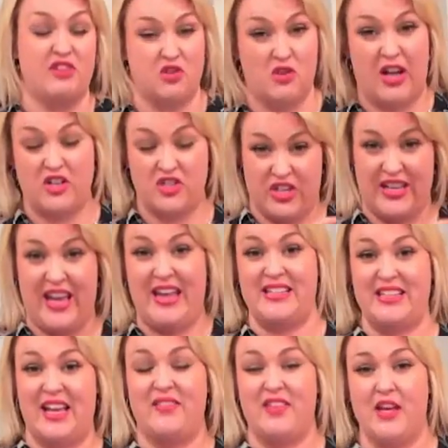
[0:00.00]
I don't actually get
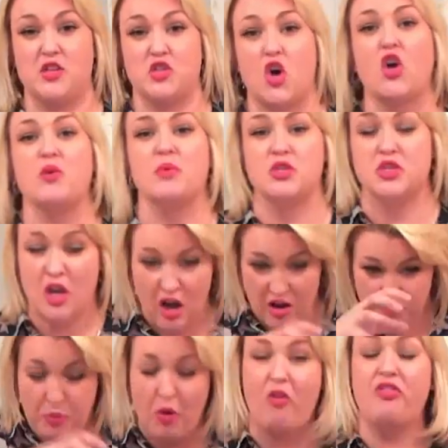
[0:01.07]
to get the enjoyment
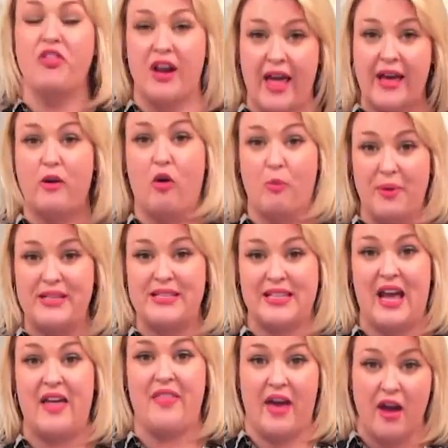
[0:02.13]
of putting the Lego bit
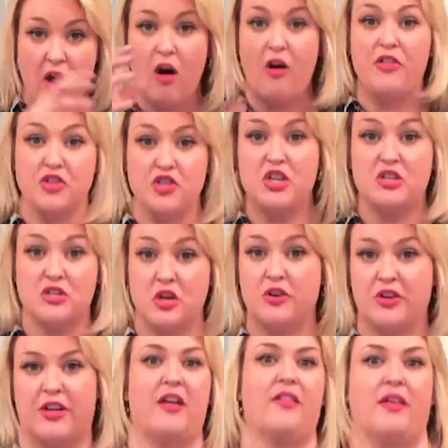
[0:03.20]
together or the jigsaw
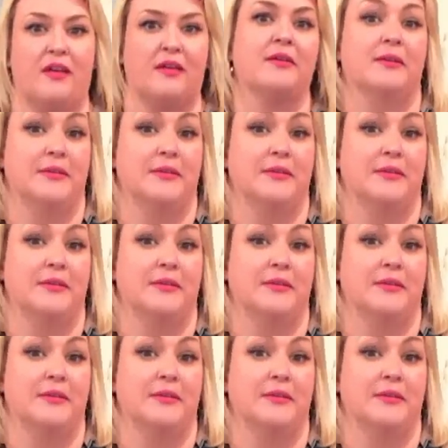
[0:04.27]
together.